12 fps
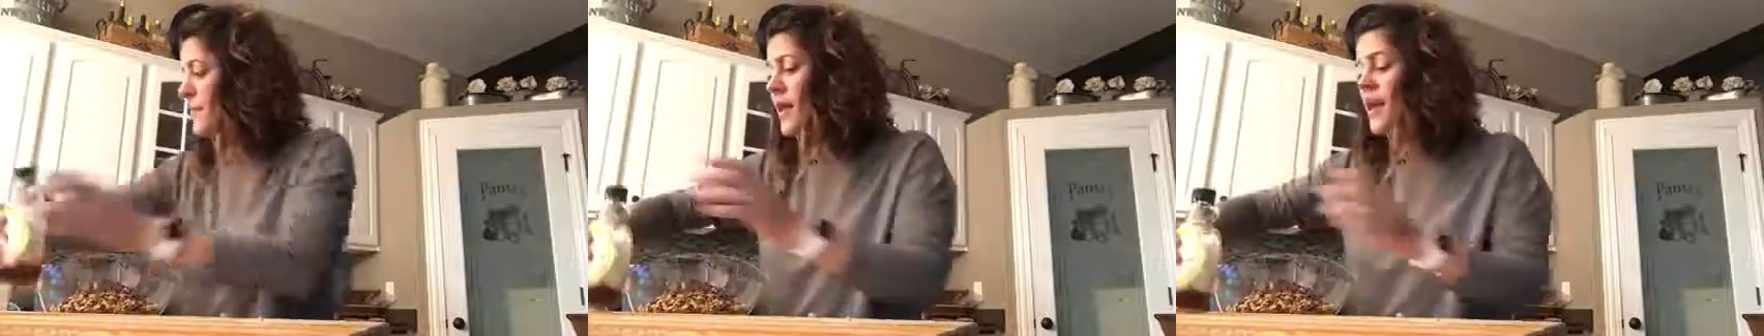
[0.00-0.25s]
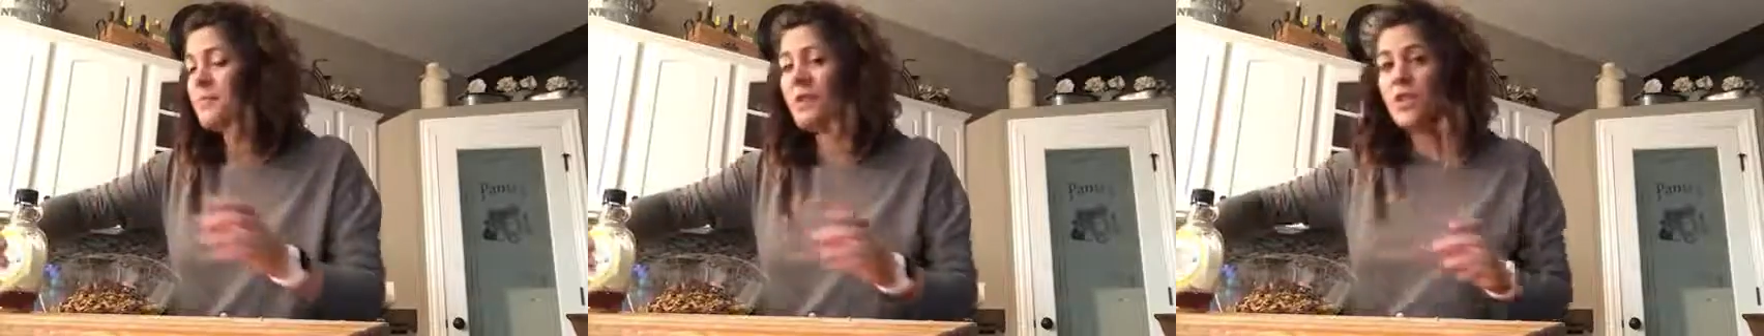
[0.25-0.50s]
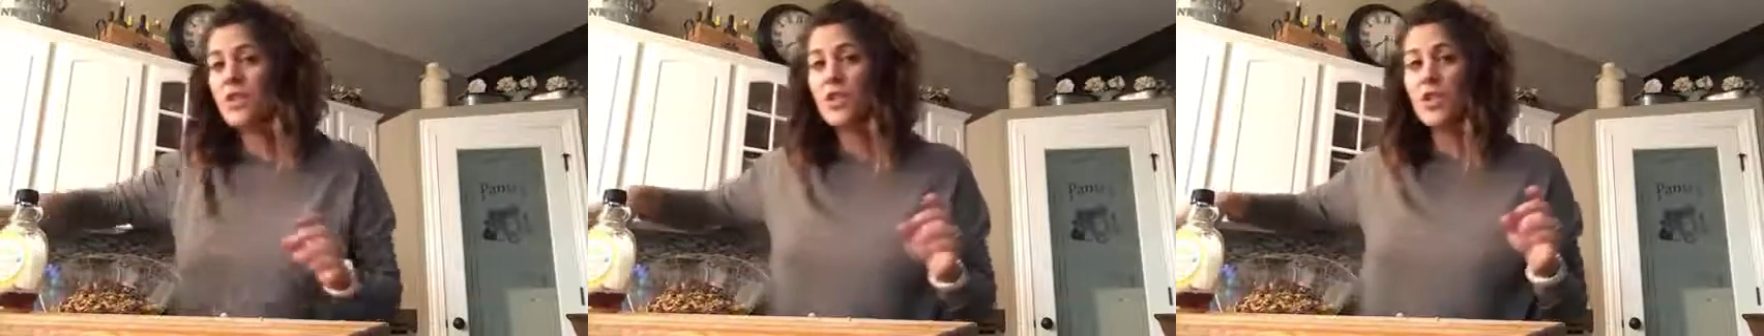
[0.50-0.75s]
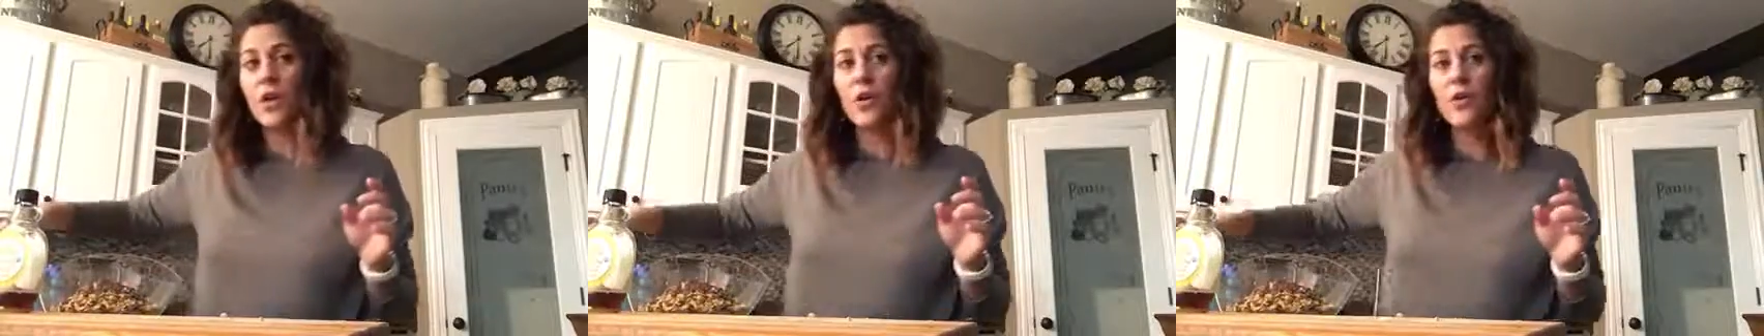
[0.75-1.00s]
I'm gonna
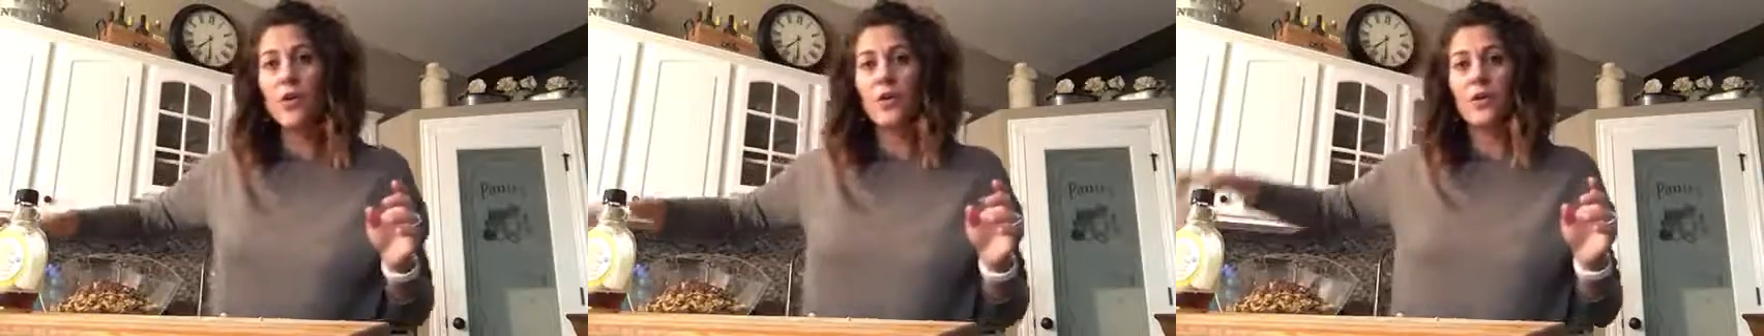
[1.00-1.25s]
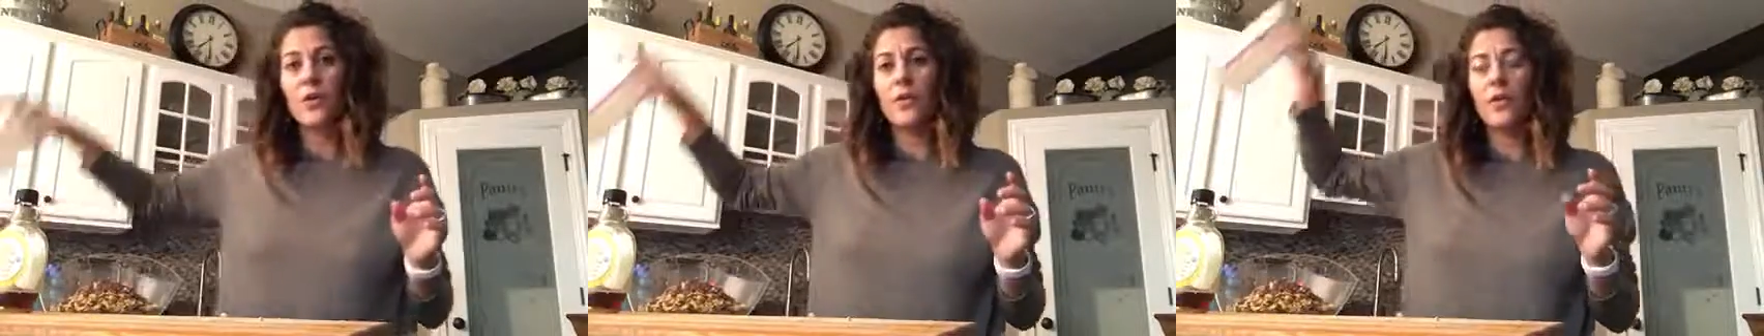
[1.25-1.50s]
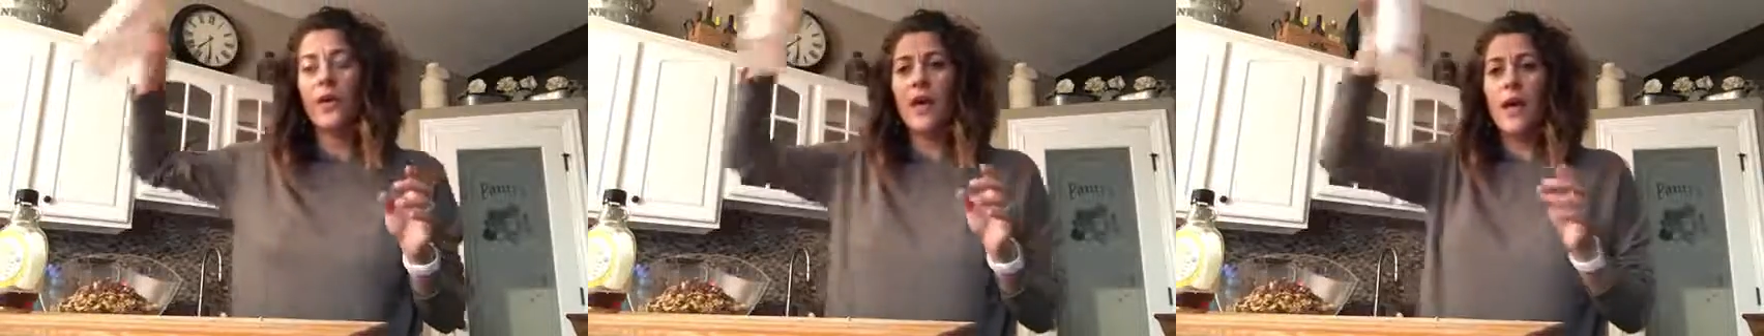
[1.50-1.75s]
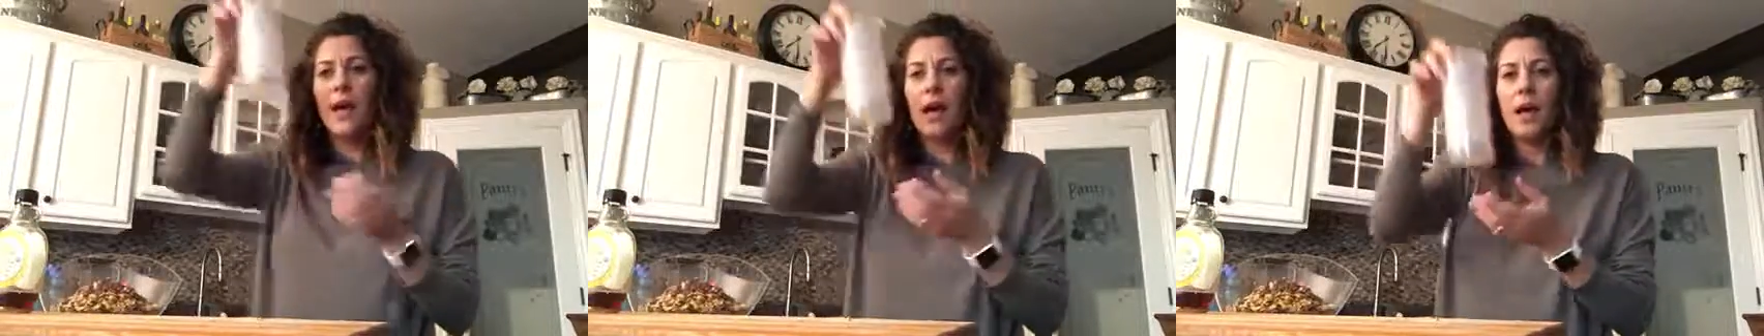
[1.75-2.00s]
show you,
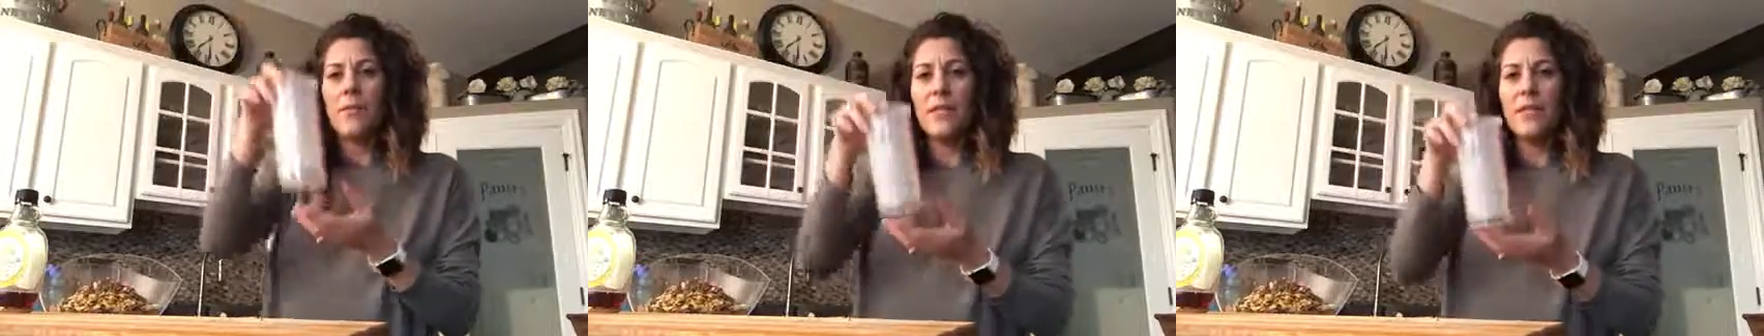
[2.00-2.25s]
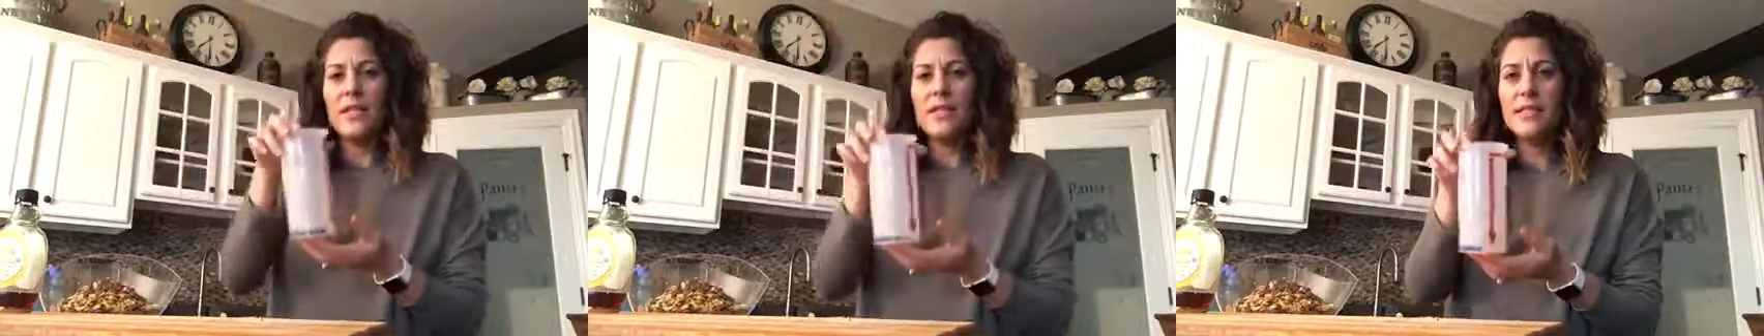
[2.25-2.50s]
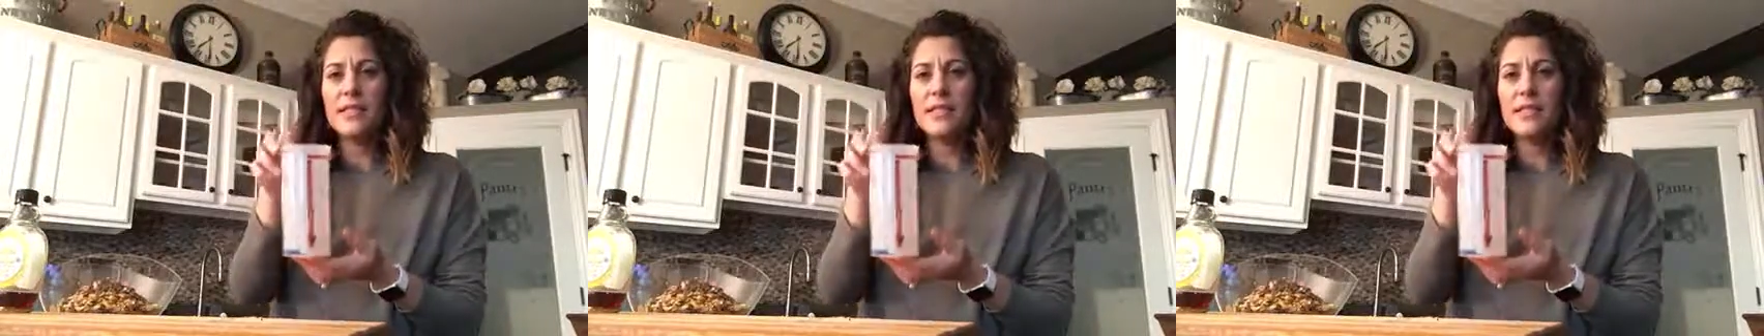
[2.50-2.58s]
this